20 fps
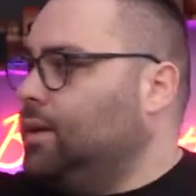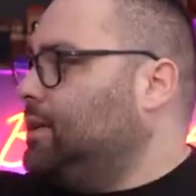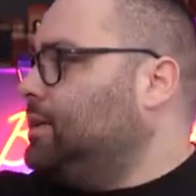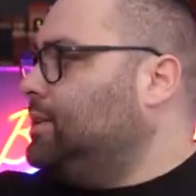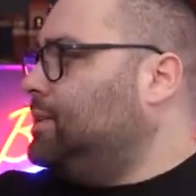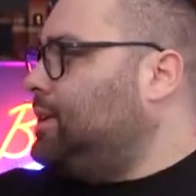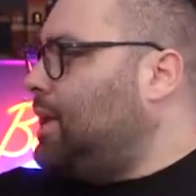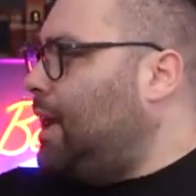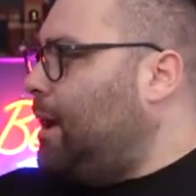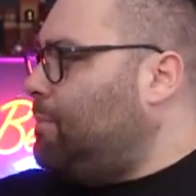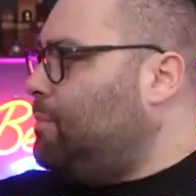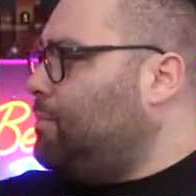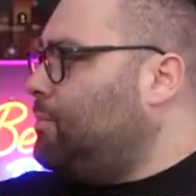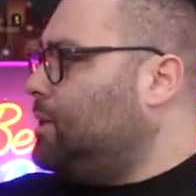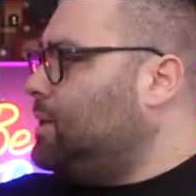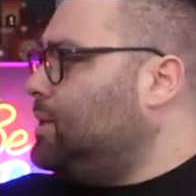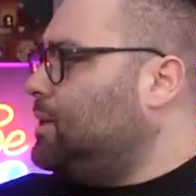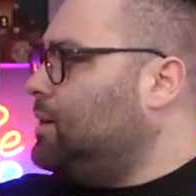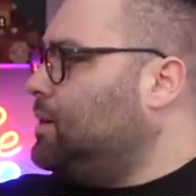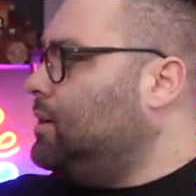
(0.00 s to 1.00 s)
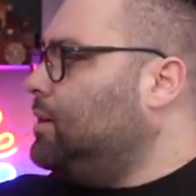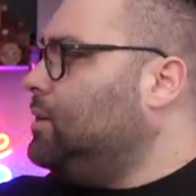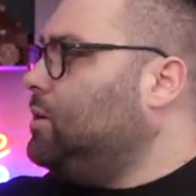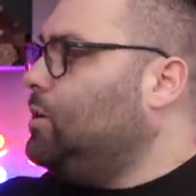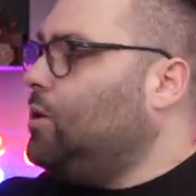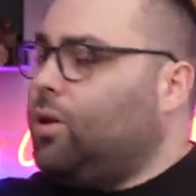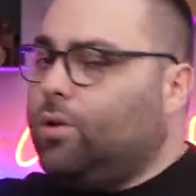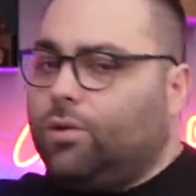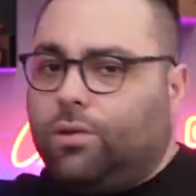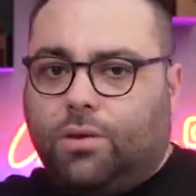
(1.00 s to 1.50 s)
Some
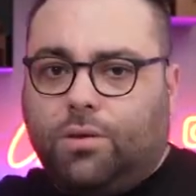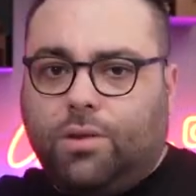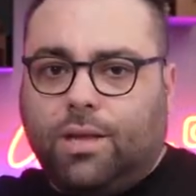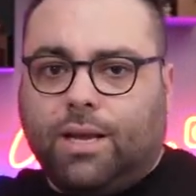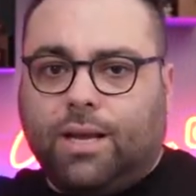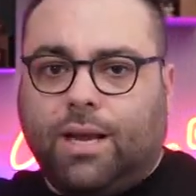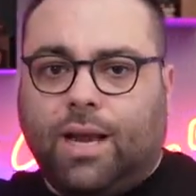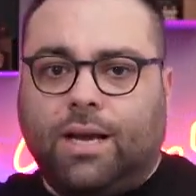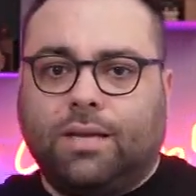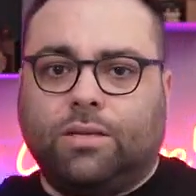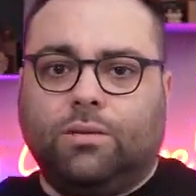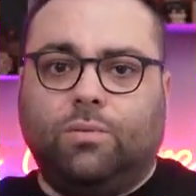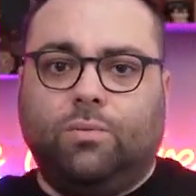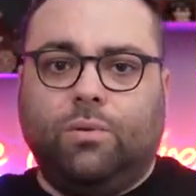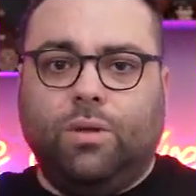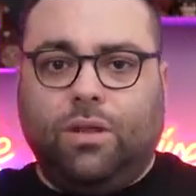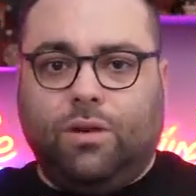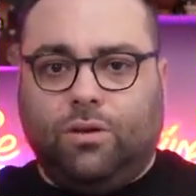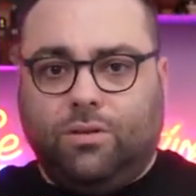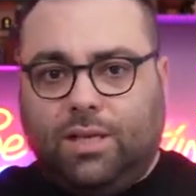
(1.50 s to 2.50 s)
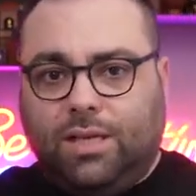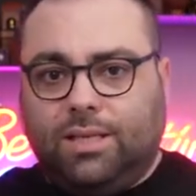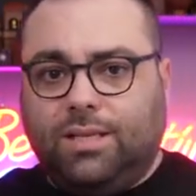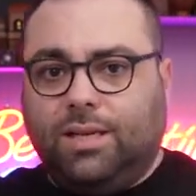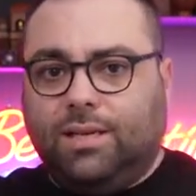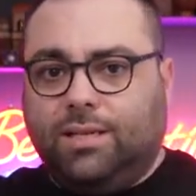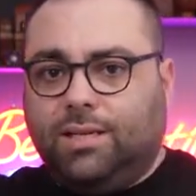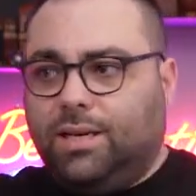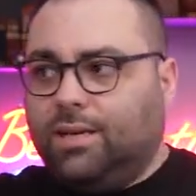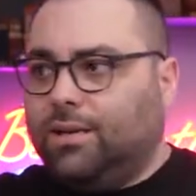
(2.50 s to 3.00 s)
go through the cracks with the
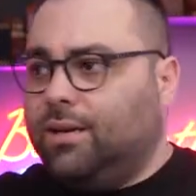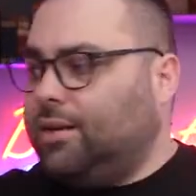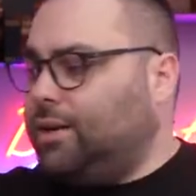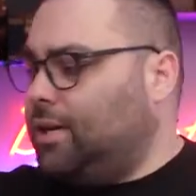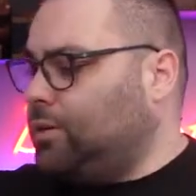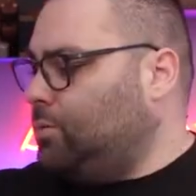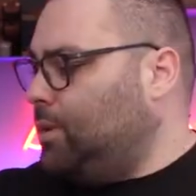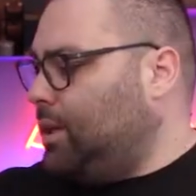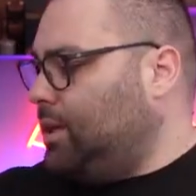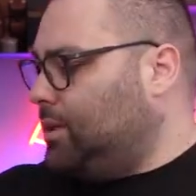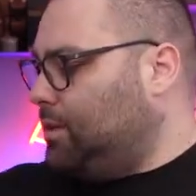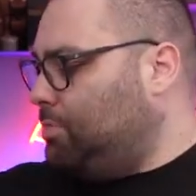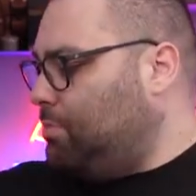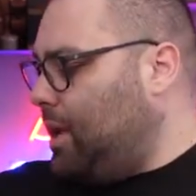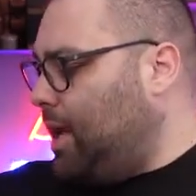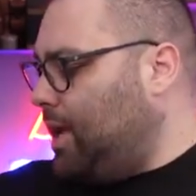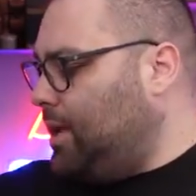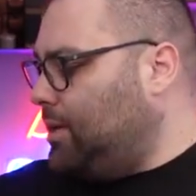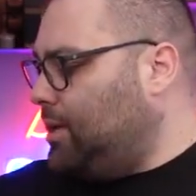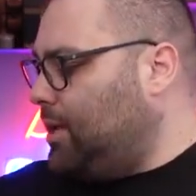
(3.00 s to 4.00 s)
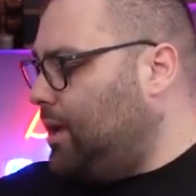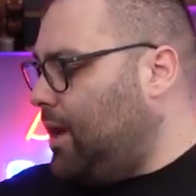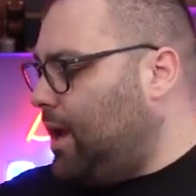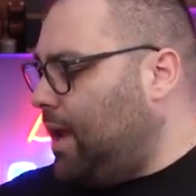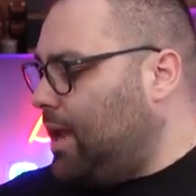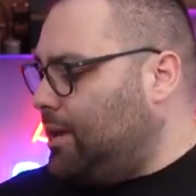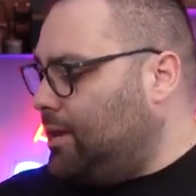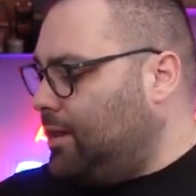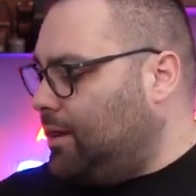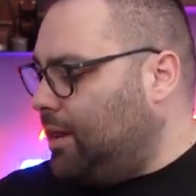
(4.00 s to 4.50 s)
autistic children, as we explained,
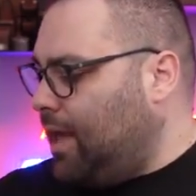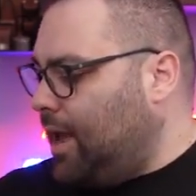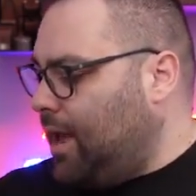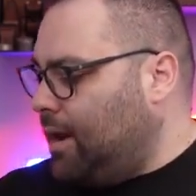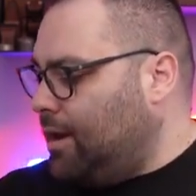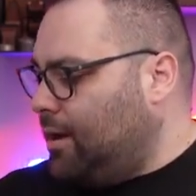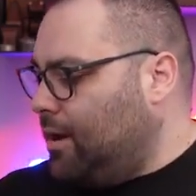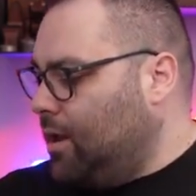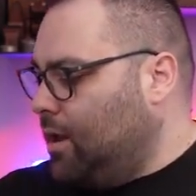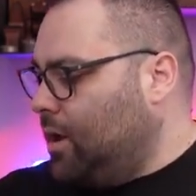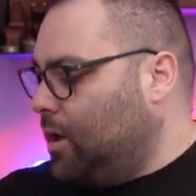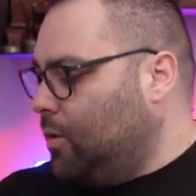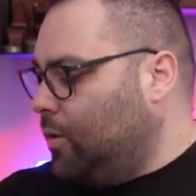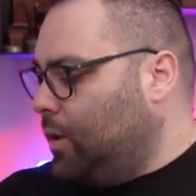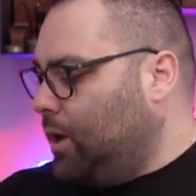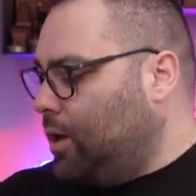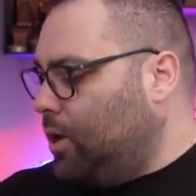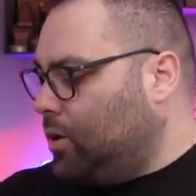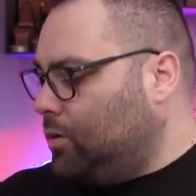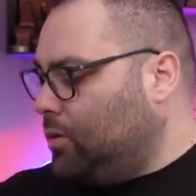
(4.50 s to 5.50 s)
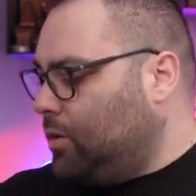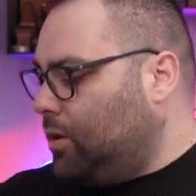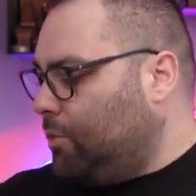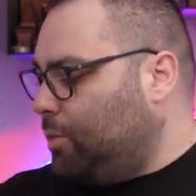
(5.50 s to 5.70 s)
and then we go to the